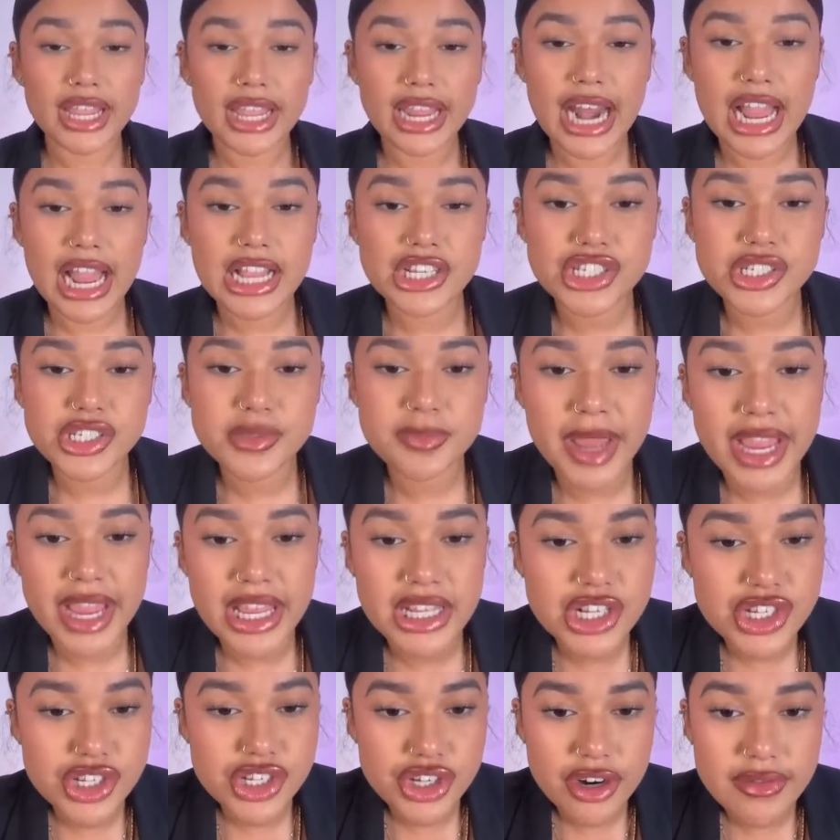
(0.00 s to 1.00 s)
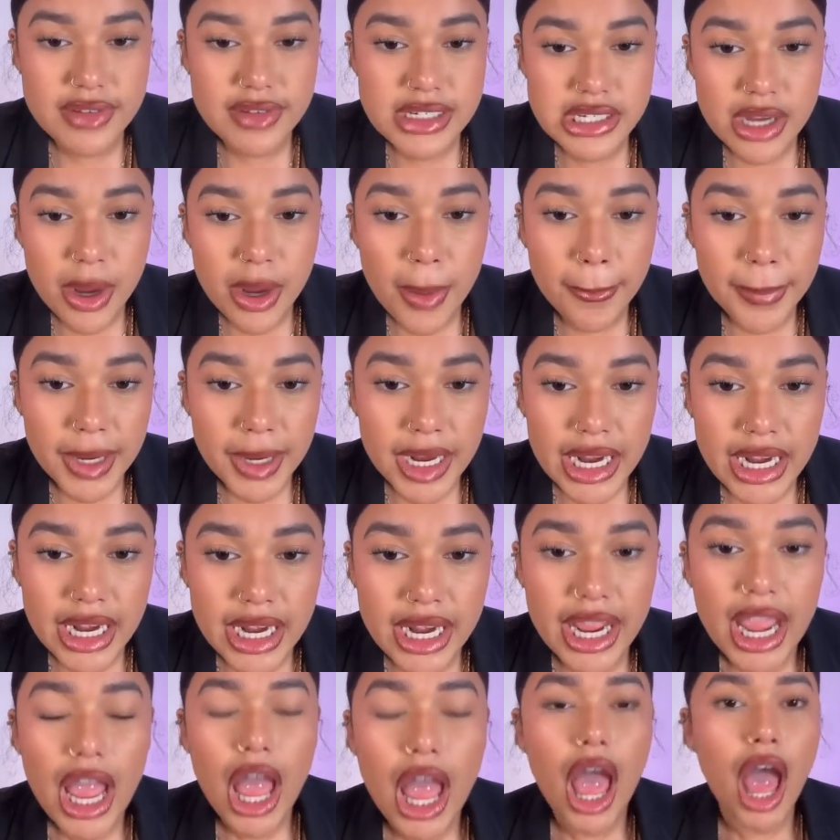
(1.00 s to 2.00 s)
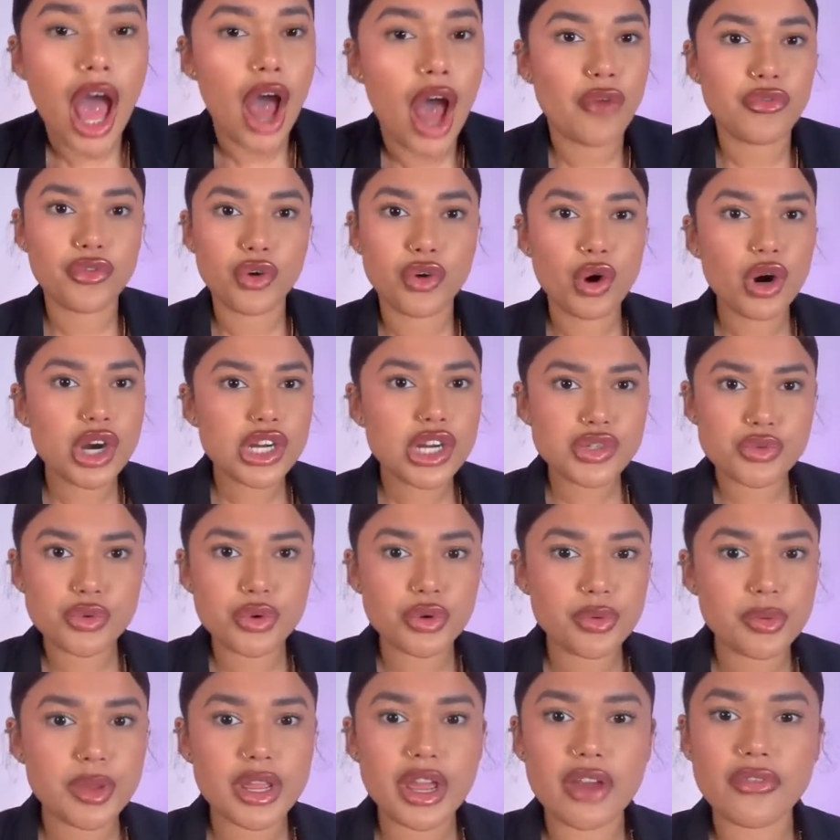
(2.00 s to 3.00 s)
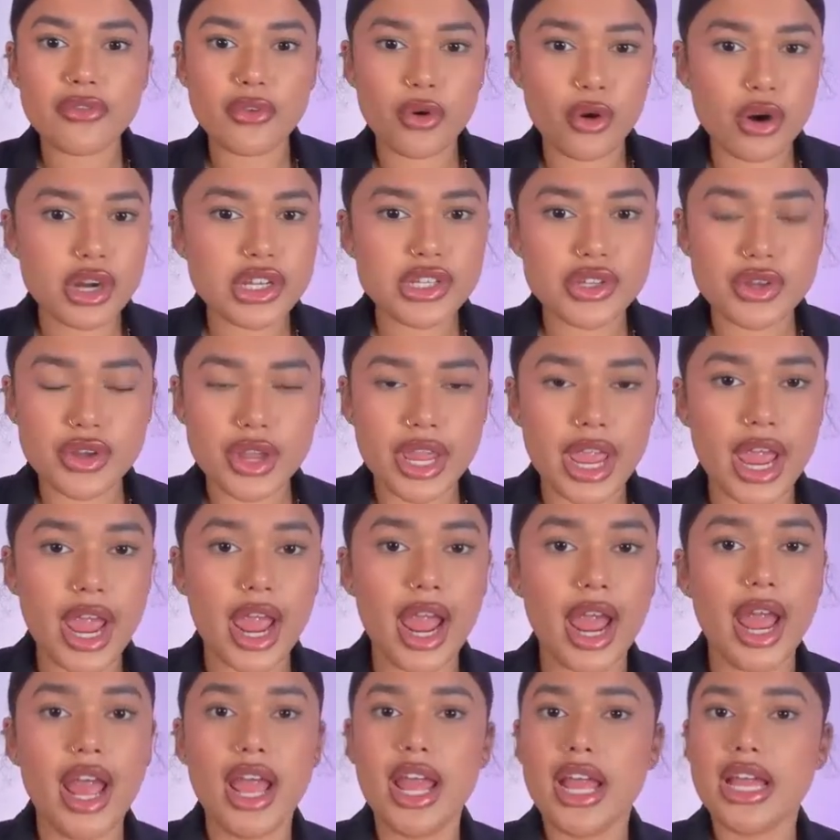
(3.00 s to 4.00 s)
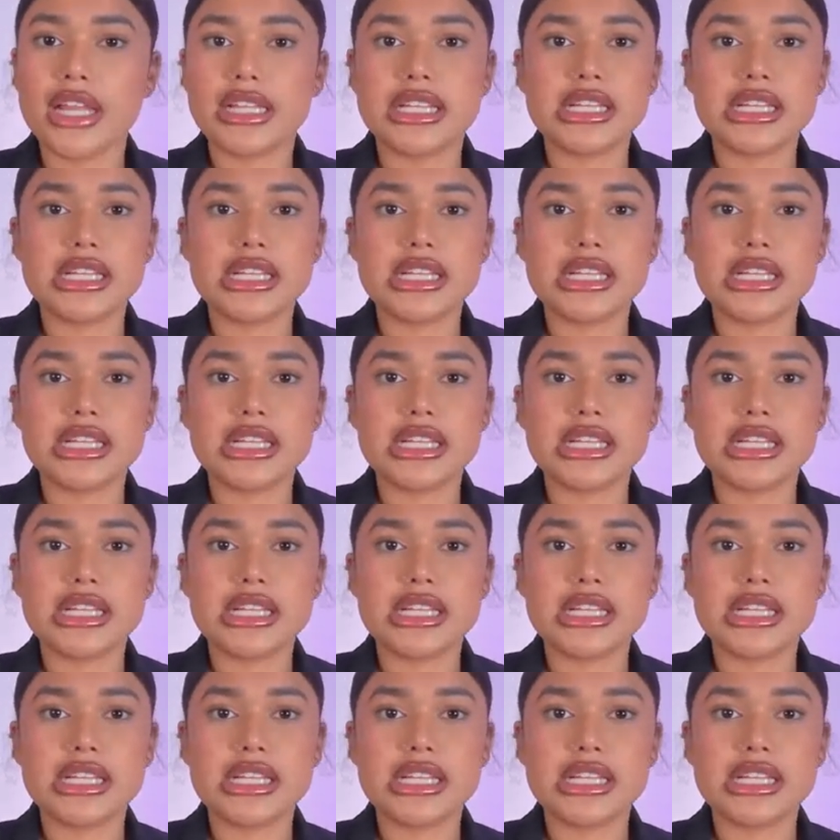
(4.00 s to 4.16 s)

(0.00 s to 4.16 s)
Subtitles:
Can I just pay the service completely? Of course, Ruby, of course you can.